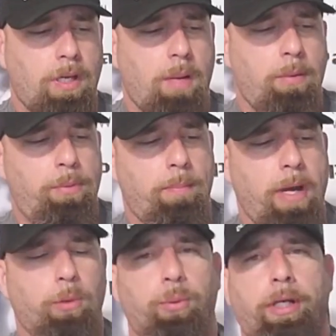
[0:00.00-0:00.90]
gonna put
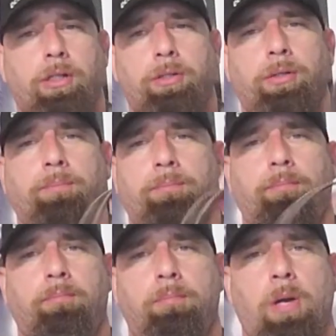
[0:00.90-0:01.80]
my regular
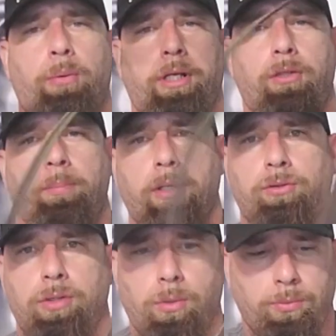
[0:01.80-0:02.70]

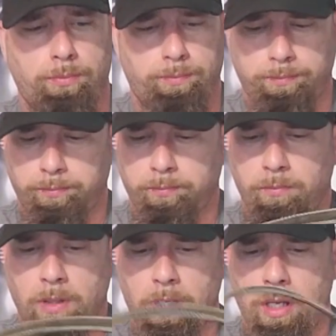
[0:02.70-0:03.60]
belt on,
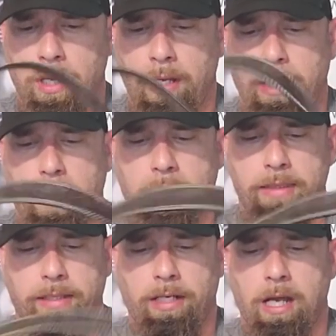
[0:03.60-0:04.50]

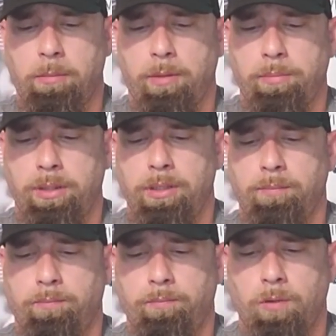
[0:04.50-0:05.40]
and then I'm gonna
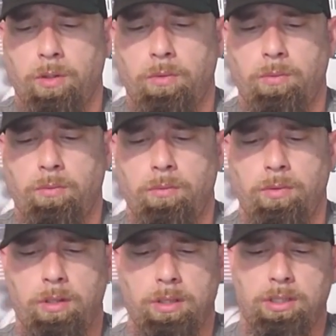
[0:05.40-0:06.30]
be
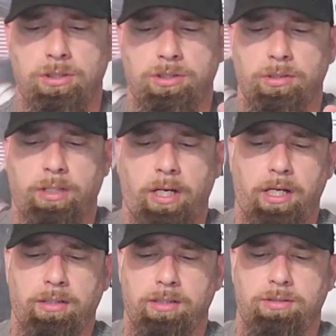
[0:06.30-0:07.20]
concealed
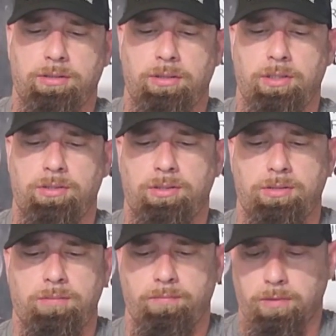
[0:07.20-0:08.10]
carrying this
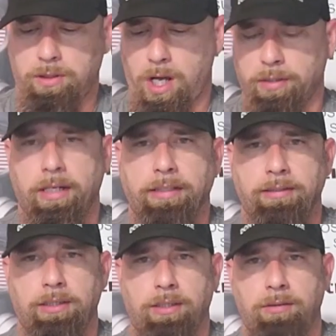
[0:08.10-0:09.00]
Glock
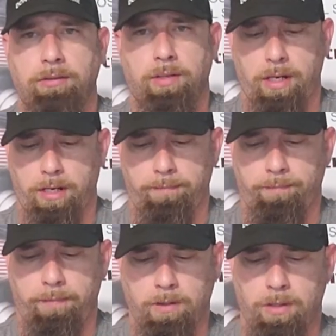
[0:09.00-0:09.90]
19. All right,
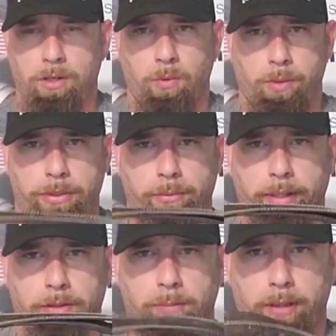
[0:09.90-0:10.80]
with the
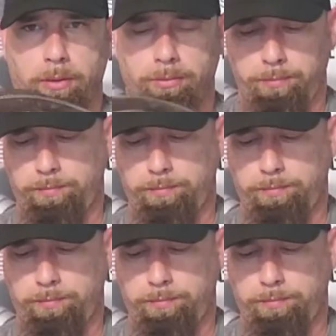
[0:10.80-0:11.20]
regular belt.